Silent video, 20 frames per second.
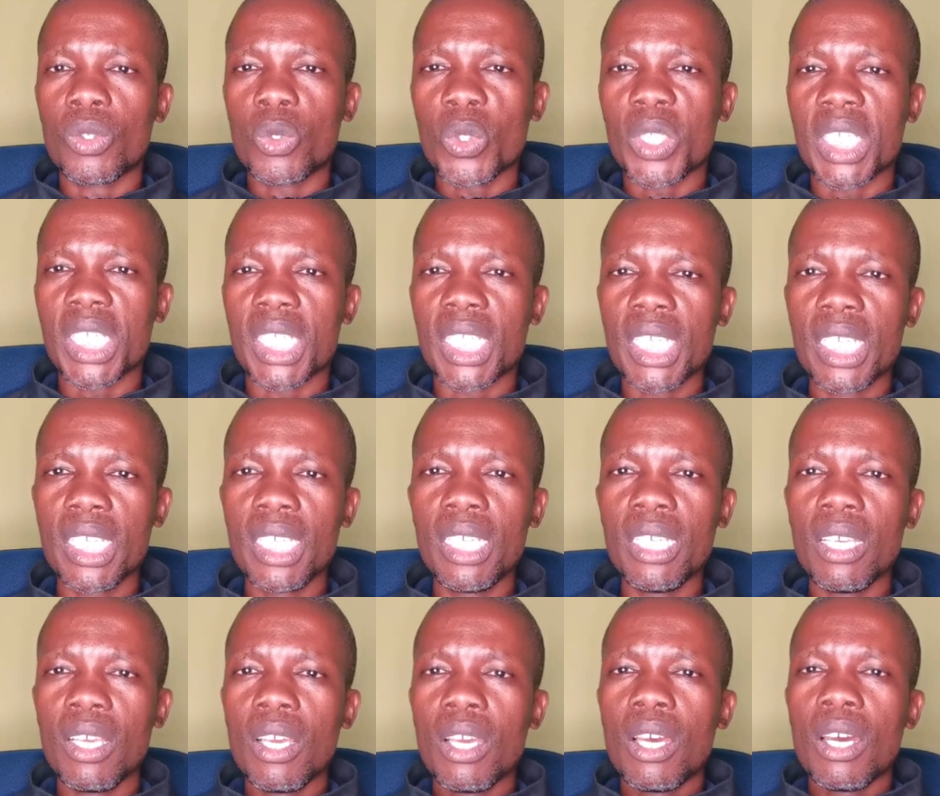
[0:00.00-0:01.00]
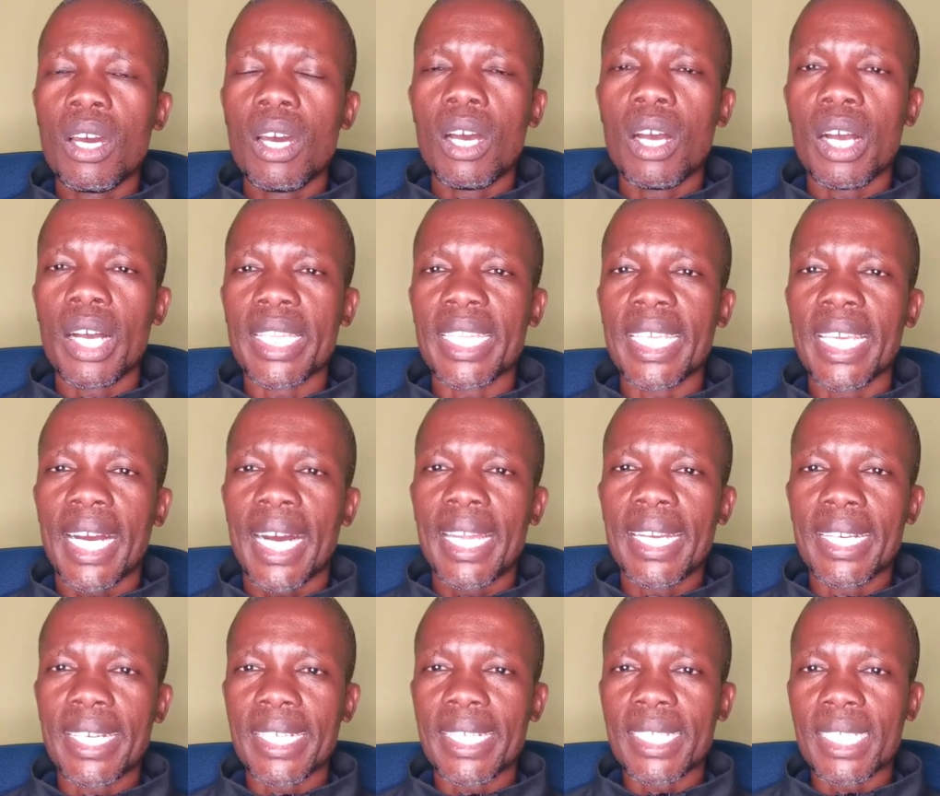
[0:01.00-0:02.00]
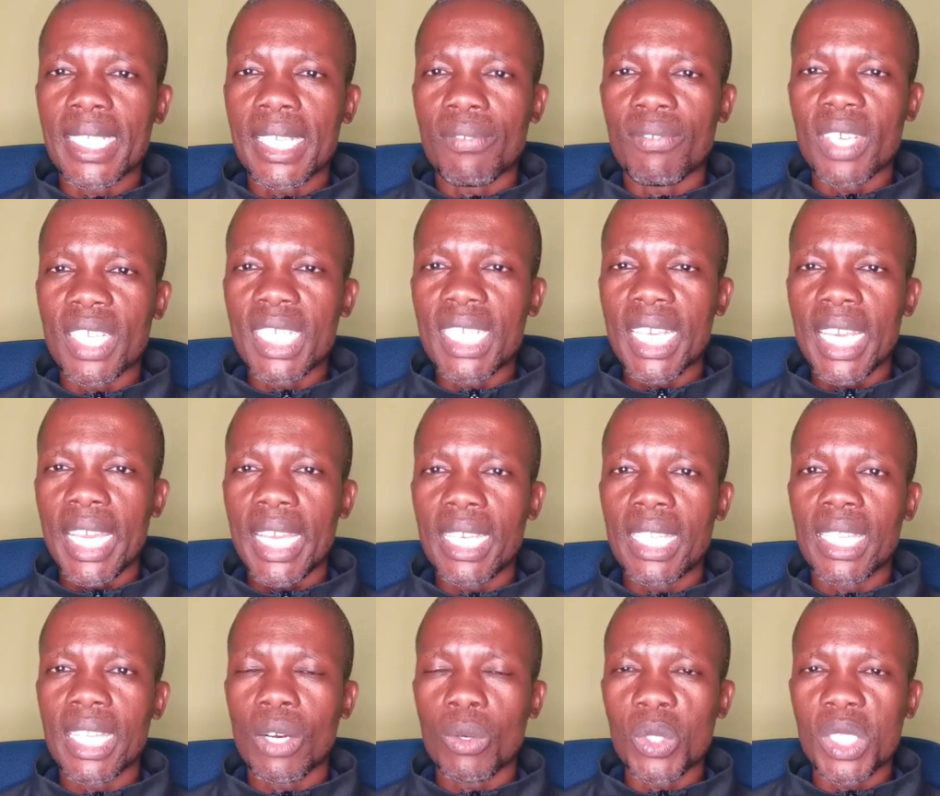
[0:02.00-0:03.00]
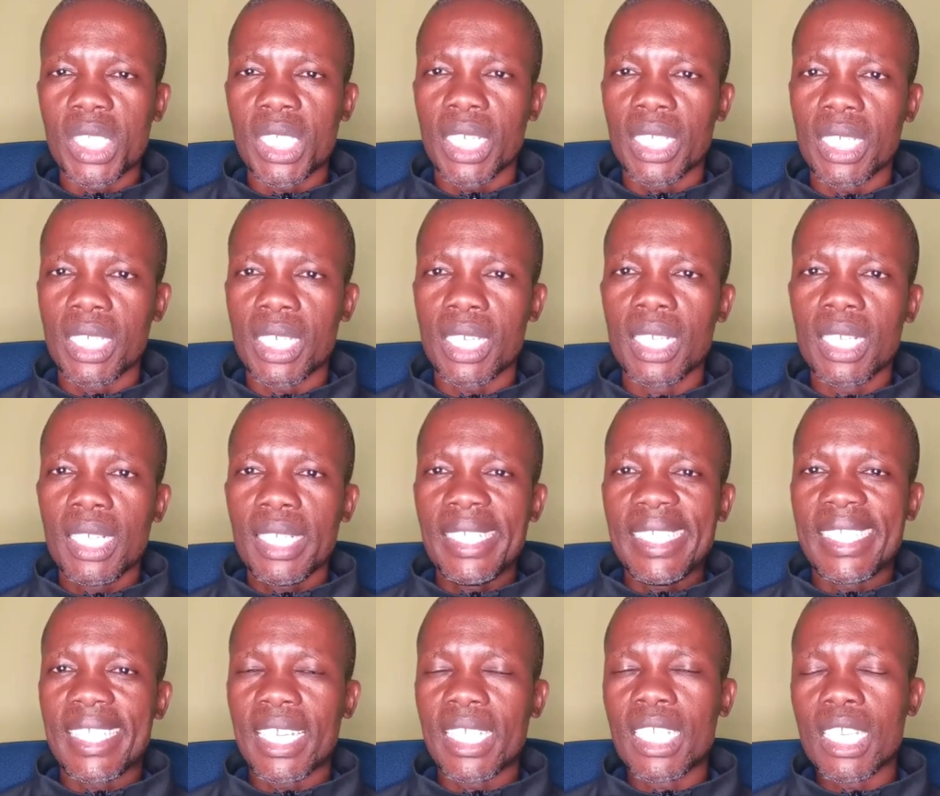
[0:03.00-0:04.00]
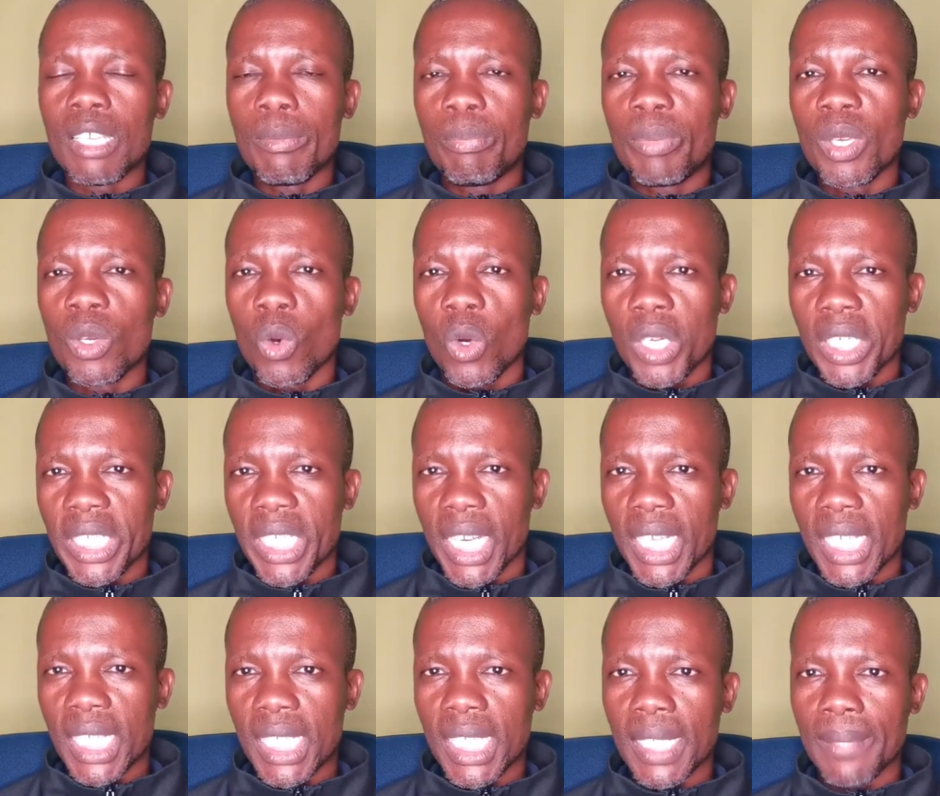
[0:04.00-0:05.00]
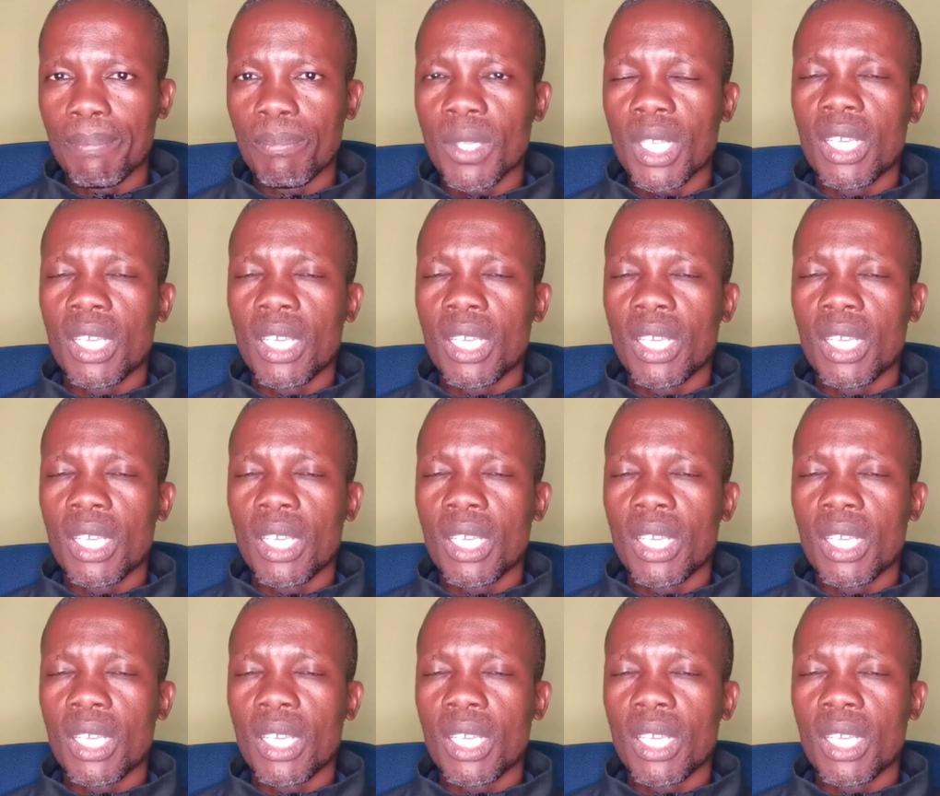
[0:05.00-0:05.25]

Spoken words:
to see the 178,000 ZEP holders